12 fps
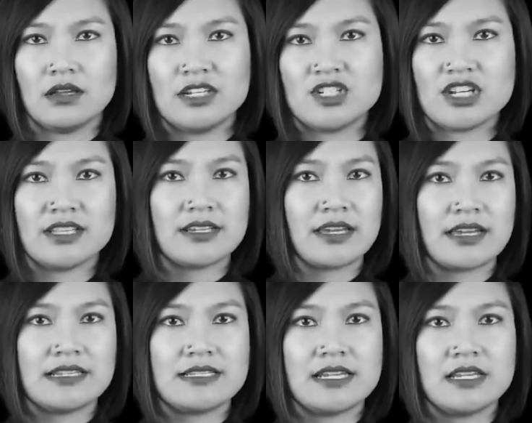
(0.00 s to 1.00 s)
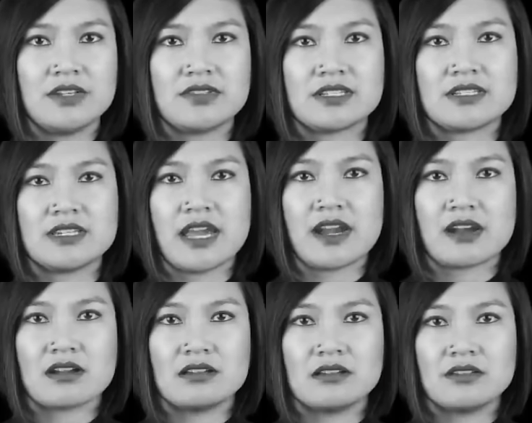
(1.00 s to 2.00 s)
Angelica continued to
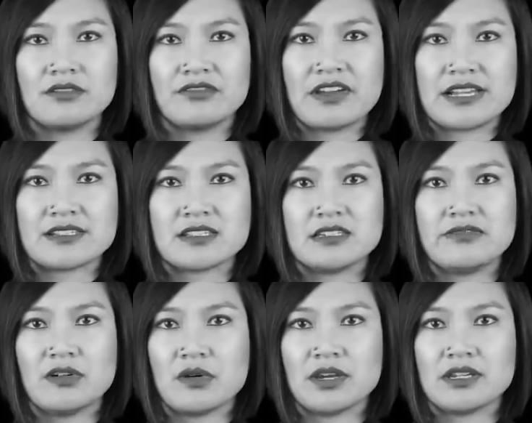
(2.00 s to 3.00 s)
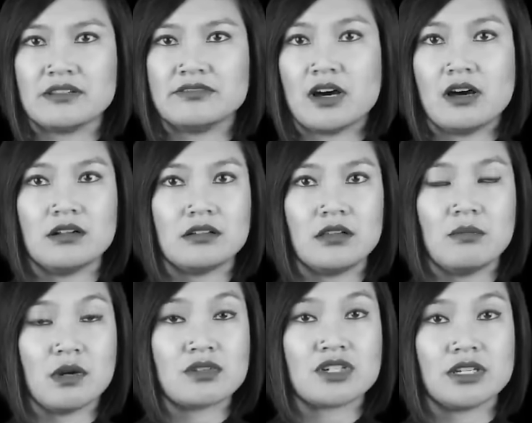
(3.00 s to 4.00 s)
stare, face devoid of all
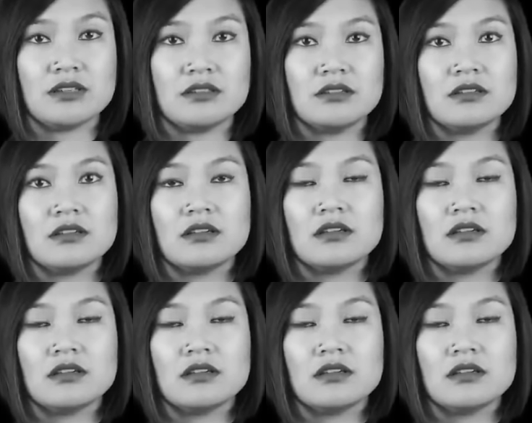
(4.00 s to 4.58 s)
emotion.